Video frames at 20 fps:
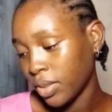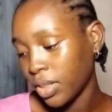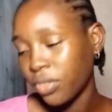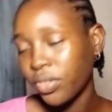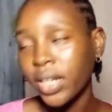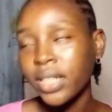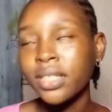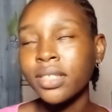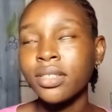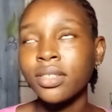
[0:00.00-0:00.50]

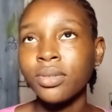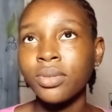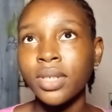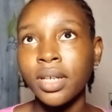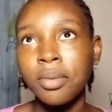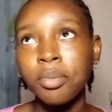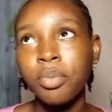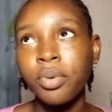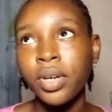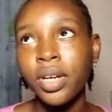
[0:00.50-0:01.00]
gratitude
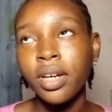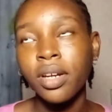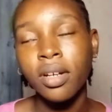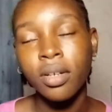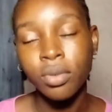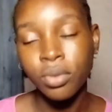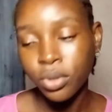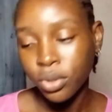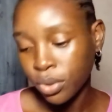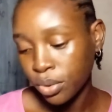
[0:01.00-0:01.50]
and prayer
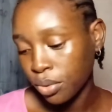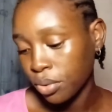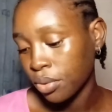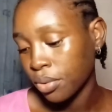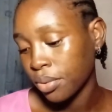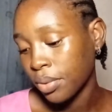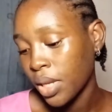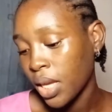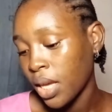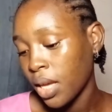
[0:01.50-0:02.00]

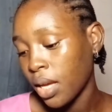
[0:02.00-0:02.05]
also.